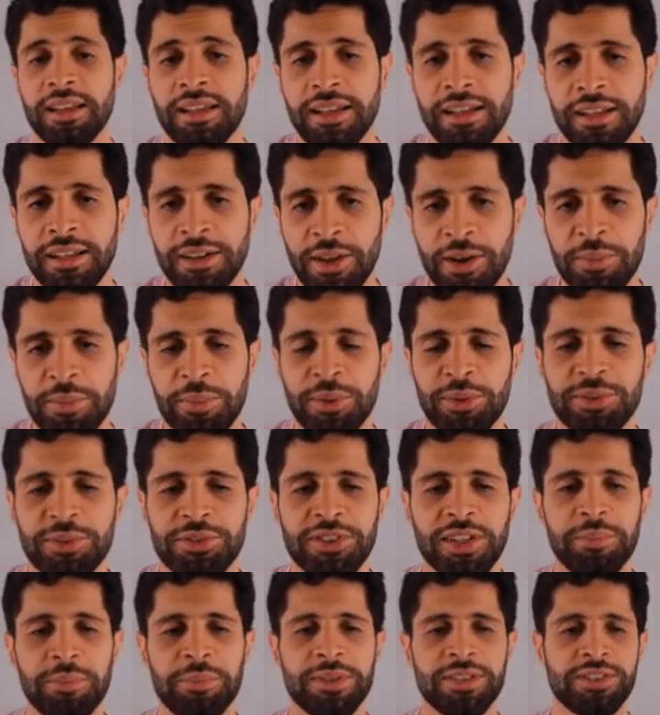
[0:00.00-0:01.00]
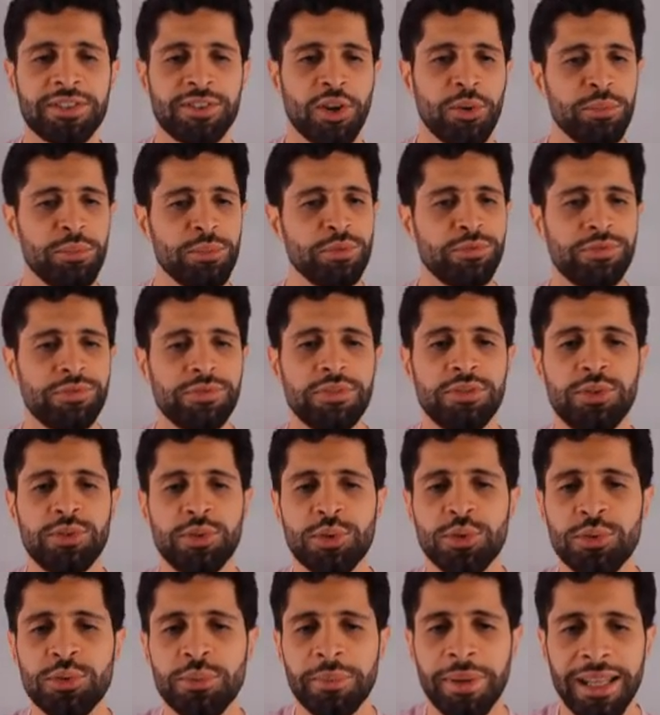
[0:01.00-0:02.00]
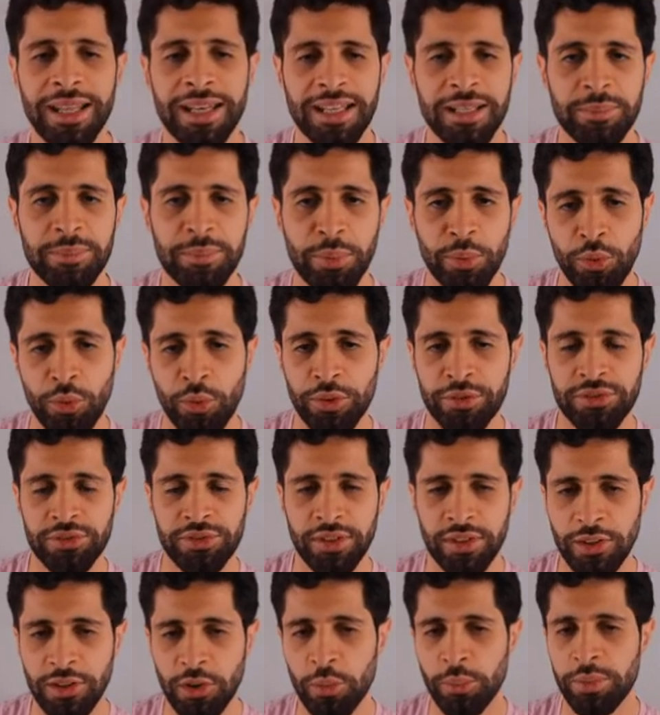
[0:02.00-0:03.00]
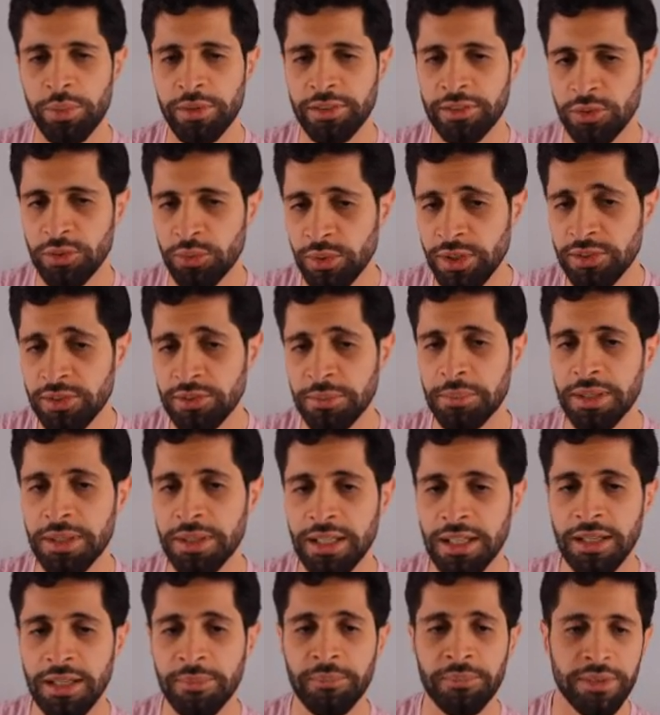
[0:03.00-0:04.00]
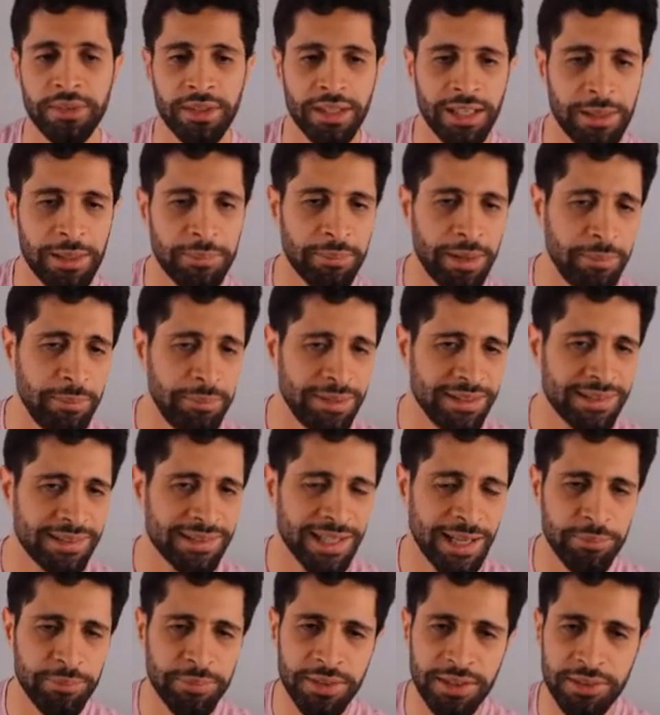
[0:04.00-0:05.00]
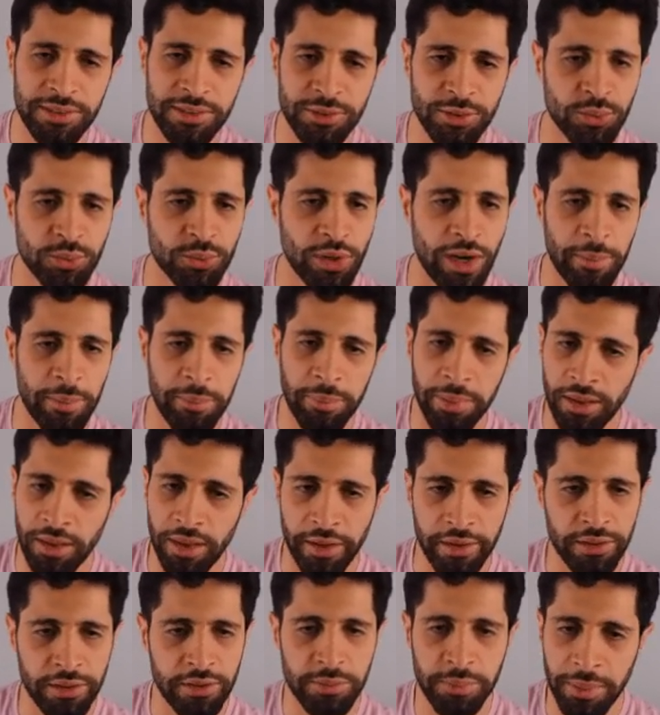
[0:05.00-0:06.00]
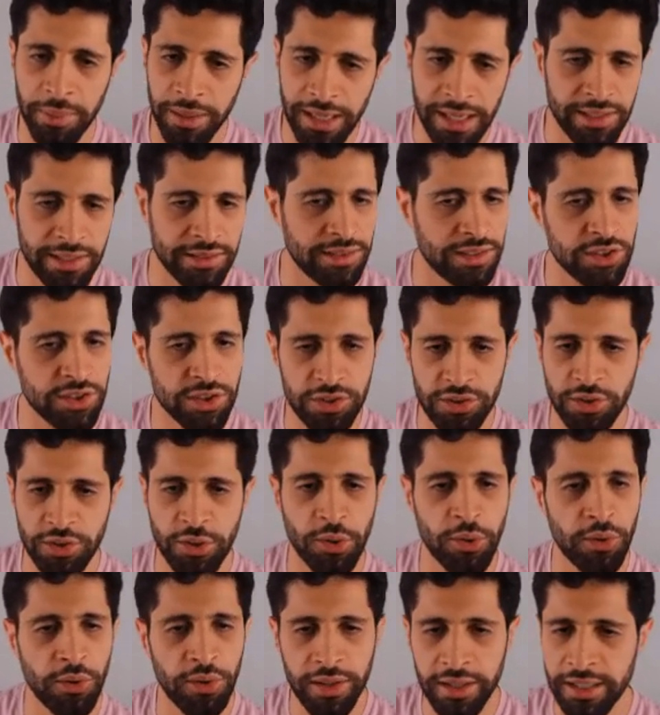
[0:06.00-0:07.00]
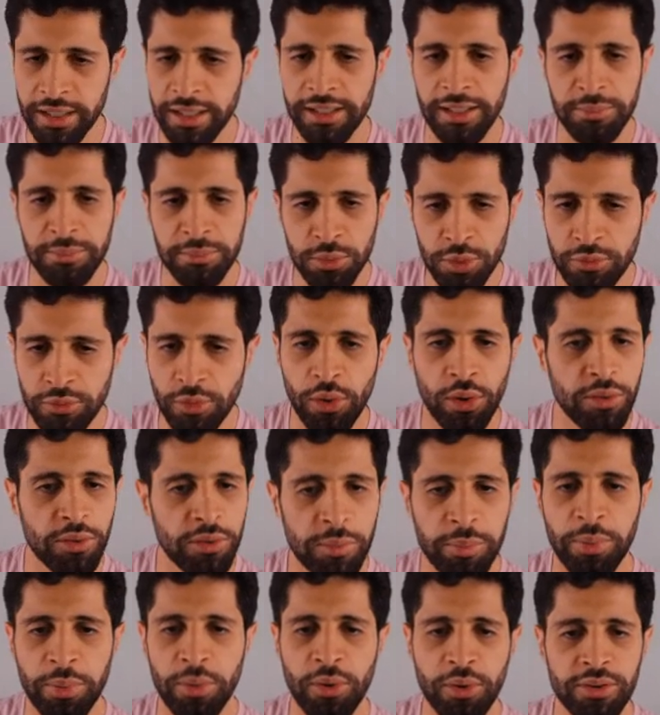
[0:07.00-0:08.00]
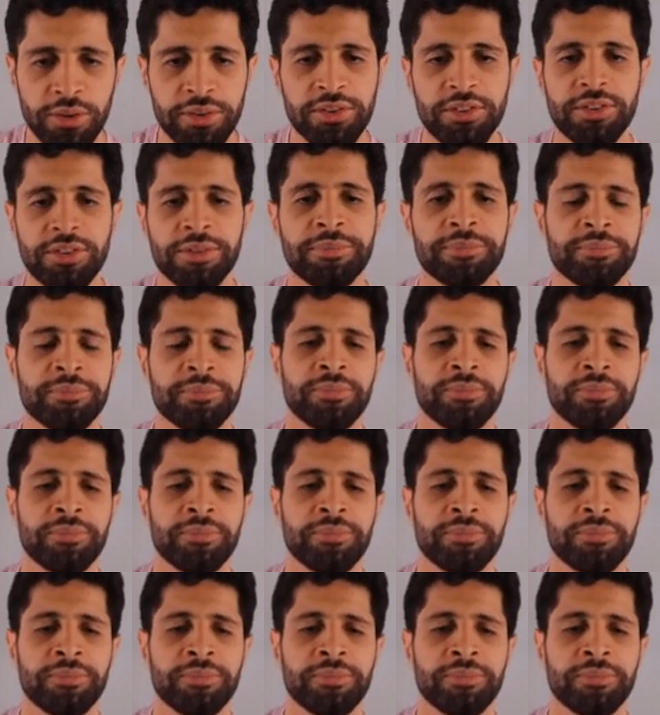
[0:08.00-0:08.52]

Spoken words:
Another bonus tip is don't move too many pawns in the opening. The reason being, it might be tempting to grab a lot of space and just go all in and move all the pawns.